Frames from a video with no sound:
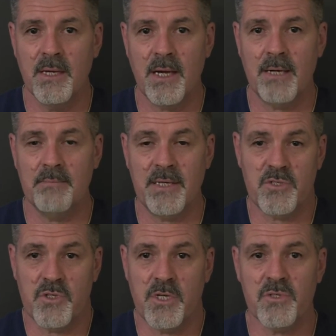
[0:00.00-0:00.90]
Um, it's
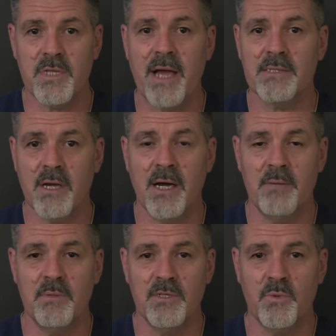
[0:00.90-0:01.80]
just that
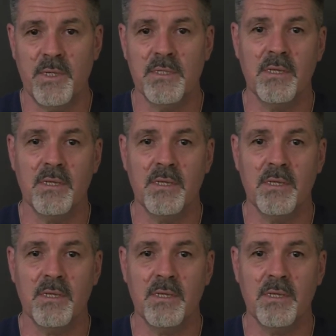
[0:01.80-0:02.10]
time between the